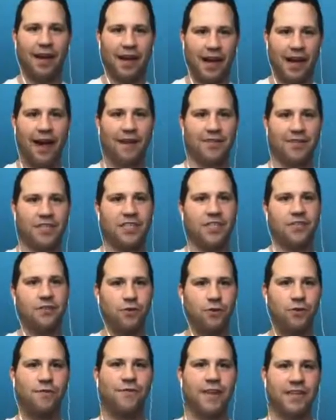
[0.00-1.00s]
obviously you're
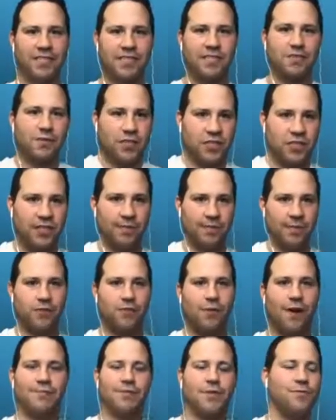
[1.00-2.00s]
doing visits, which is similar to
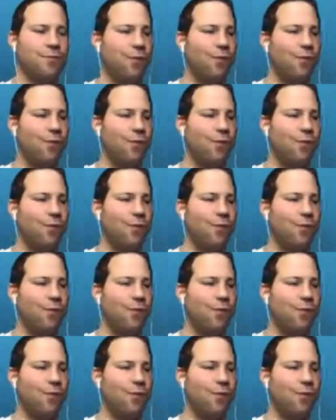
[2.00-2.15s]
what I'm doing,